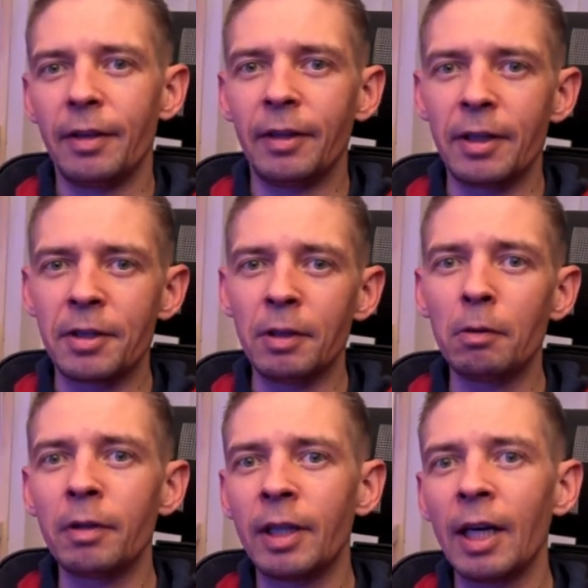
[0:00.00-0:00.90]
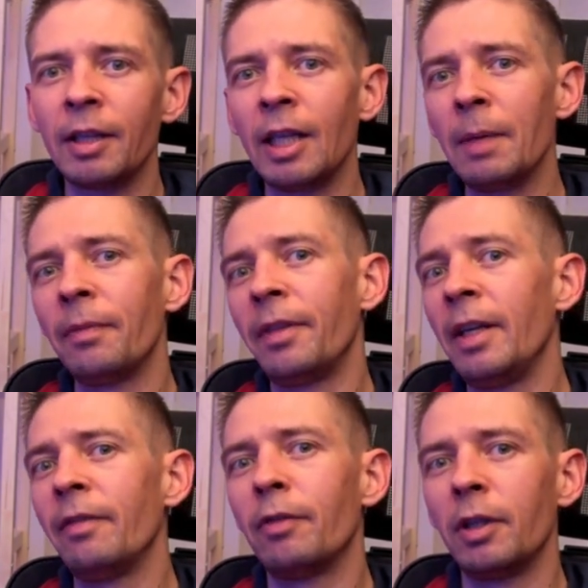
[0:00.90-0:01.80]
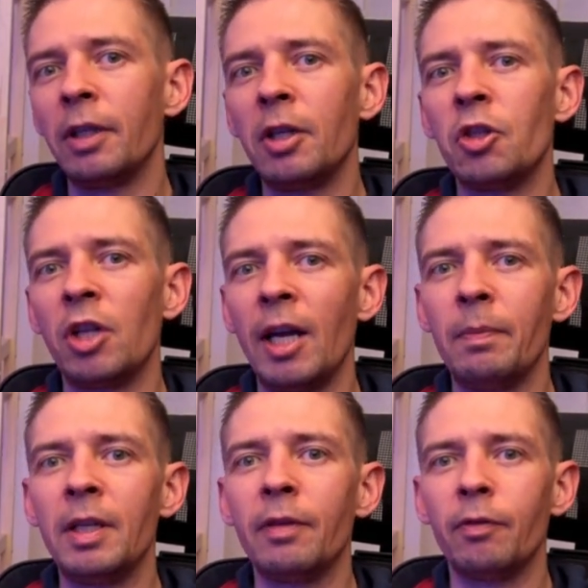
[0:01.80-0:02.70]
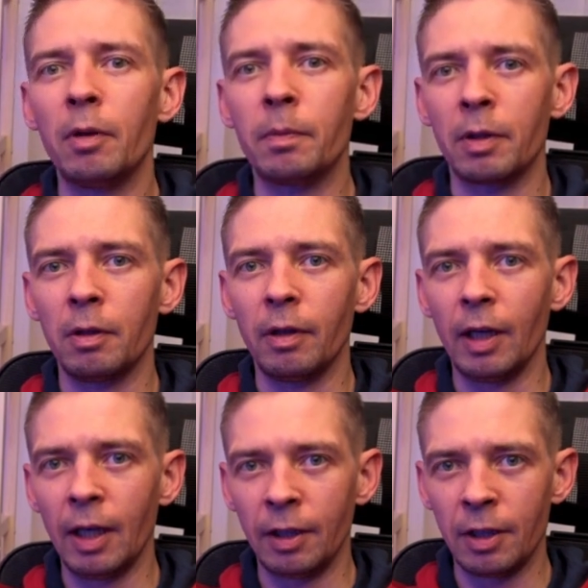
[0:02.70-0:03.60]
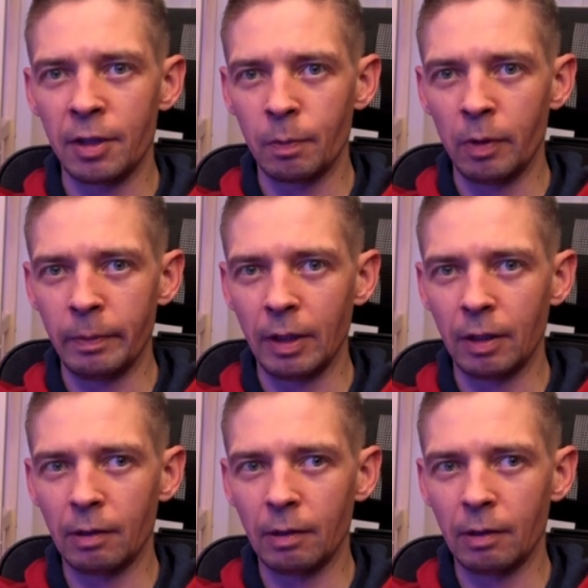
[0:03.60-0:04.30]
There is no goddamn thing for the DJI Mini 4 Pro at this moment,